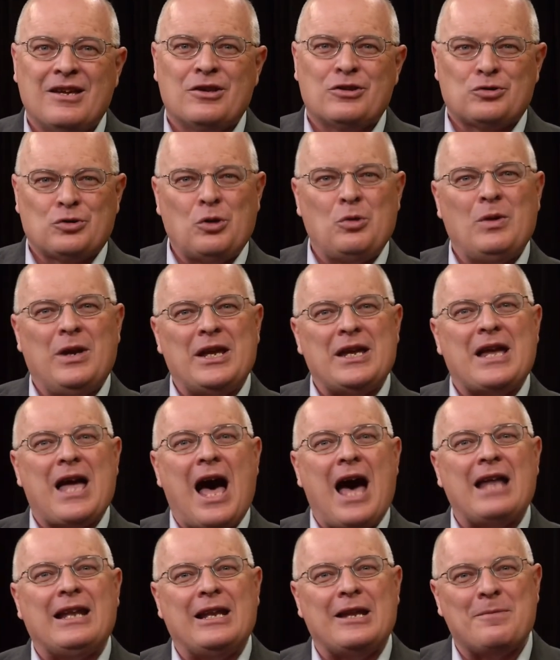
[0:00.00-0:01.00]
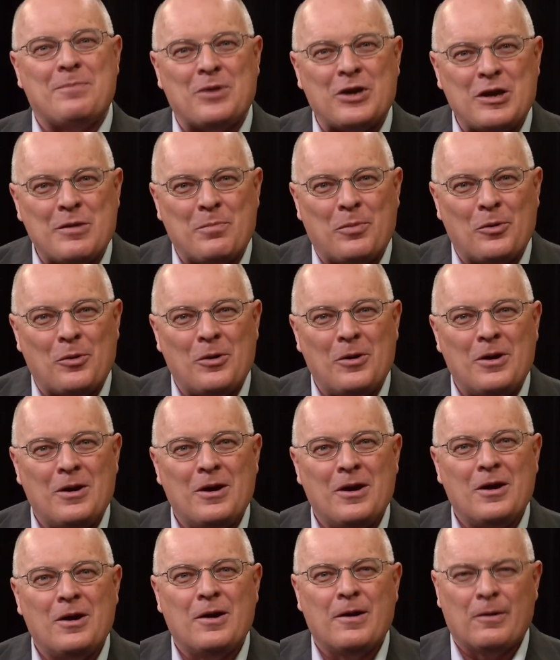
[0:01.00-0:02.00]
Truly godly people
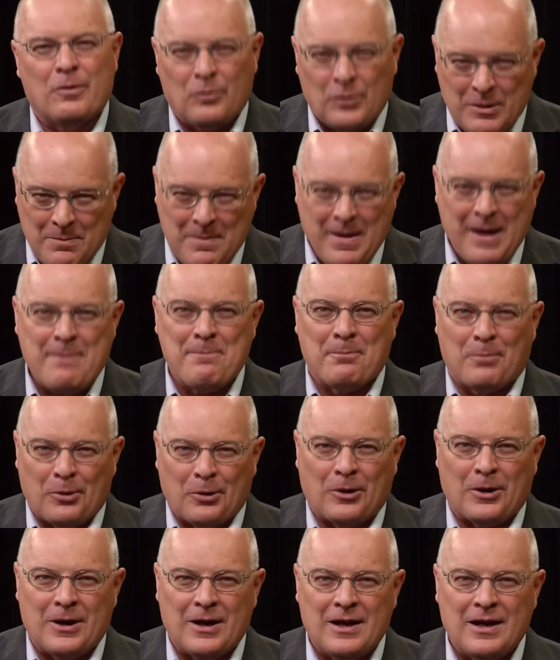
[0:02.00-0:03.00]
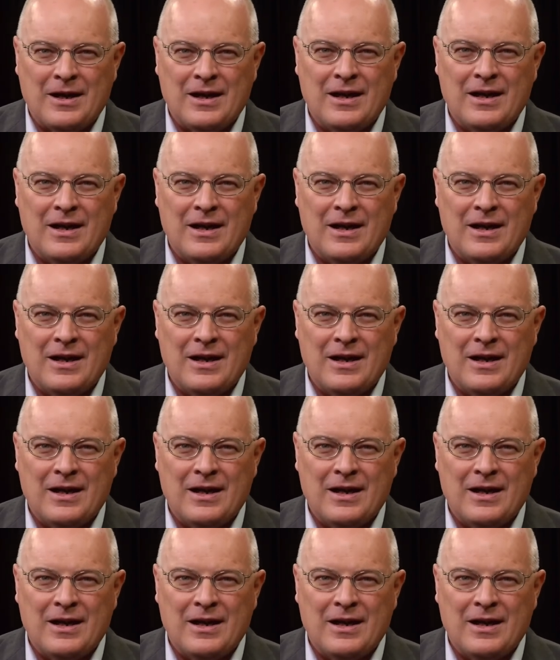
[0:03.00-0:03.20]
remember.